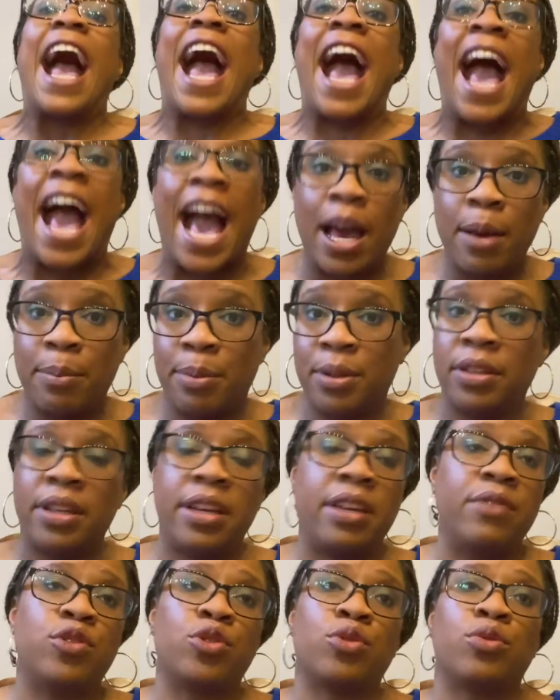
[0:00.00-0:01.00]
I
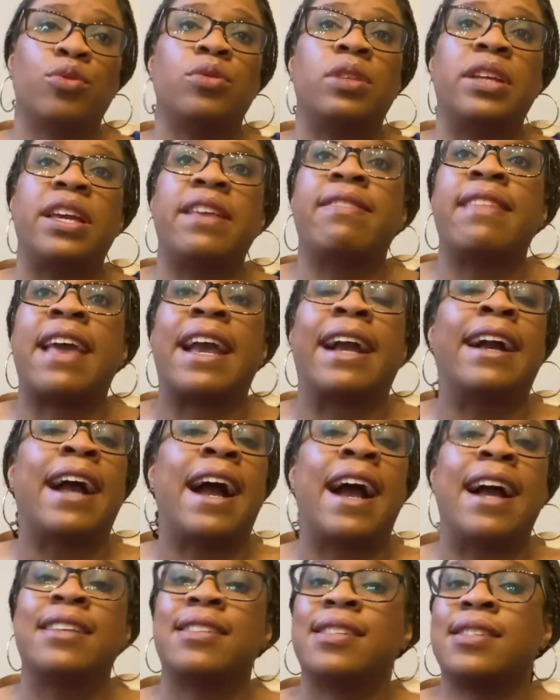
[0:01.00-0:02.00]
believe truly that
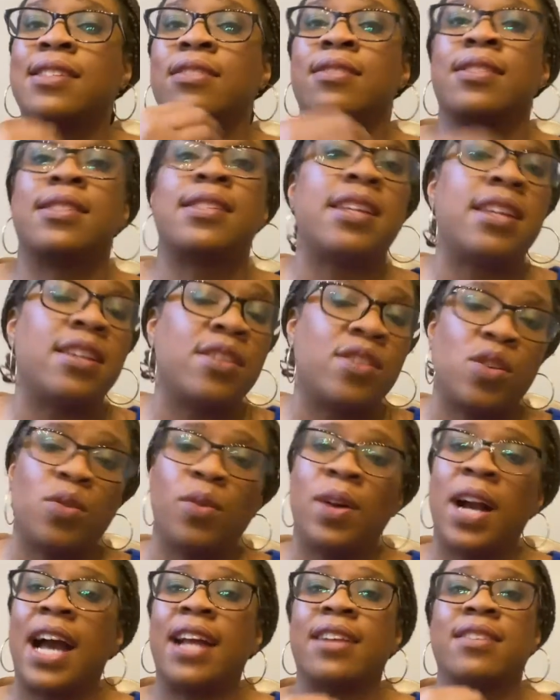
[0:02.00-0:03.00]
God still sees
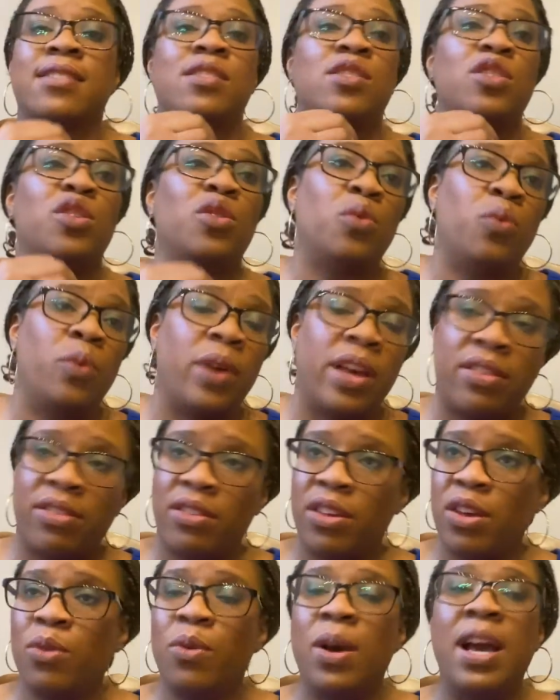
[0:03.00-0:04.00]
you, God is still
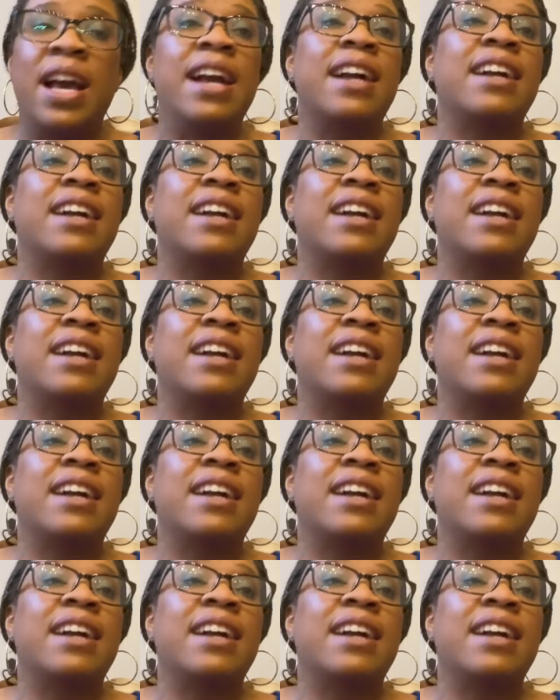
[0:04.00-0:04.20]
with you,